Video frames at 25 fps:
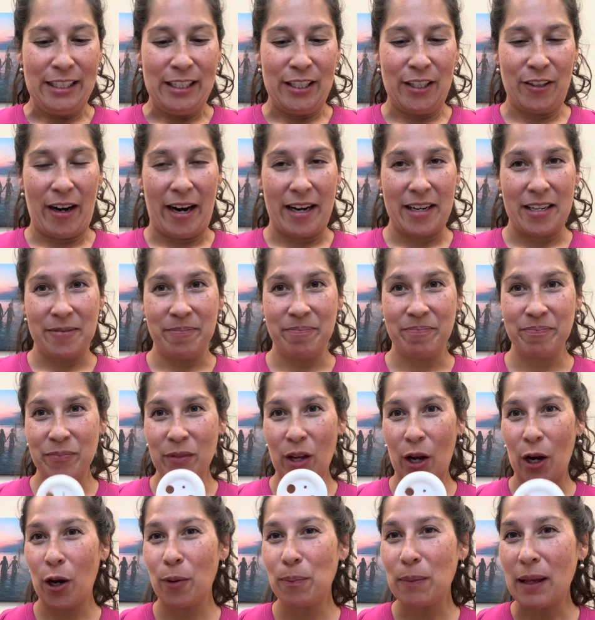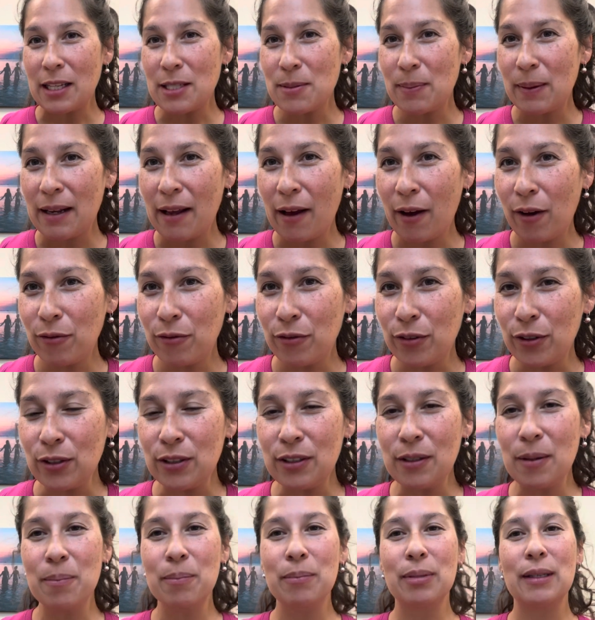All right, I hope that's been
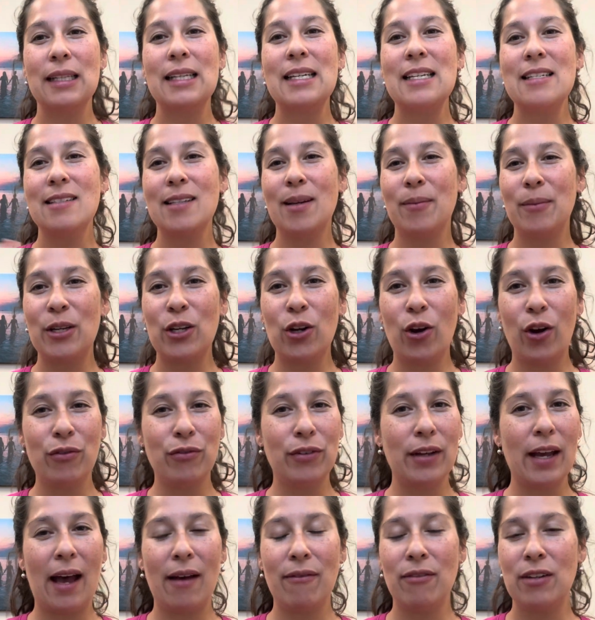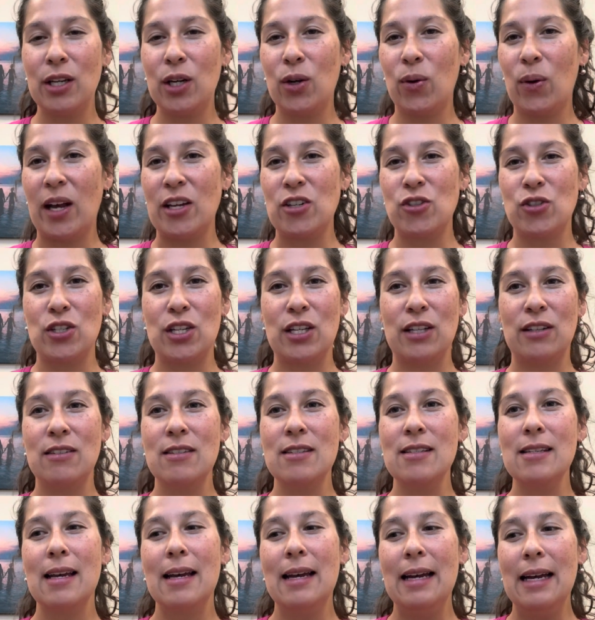helpful. Please let me know if you have any questions.